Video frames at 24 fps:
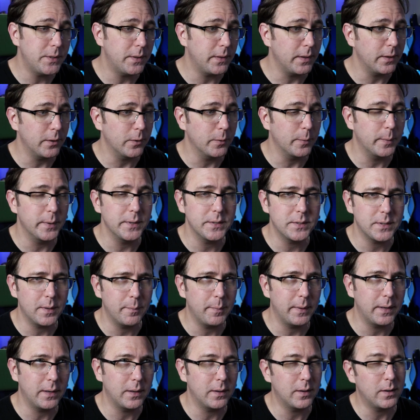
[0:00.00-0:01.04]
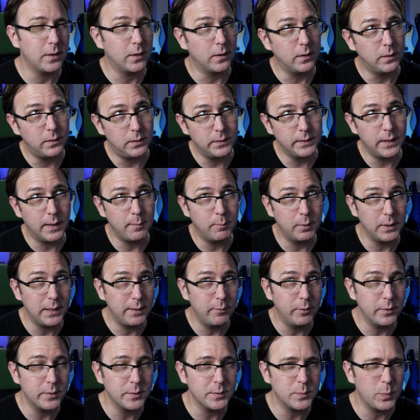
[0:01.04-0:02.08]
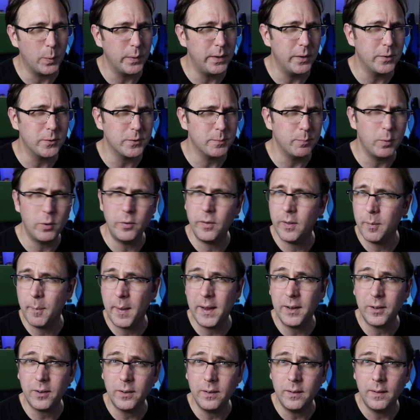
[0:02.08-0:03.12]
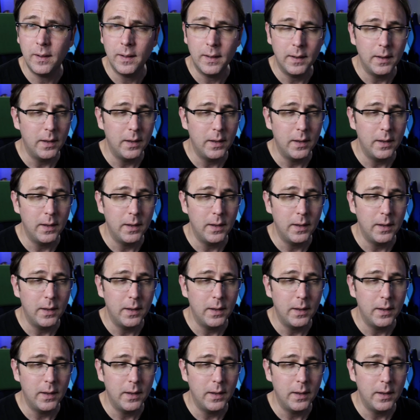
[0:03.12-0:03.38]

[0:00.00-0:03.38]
there was something called, I believe it was Windows Movie Maker,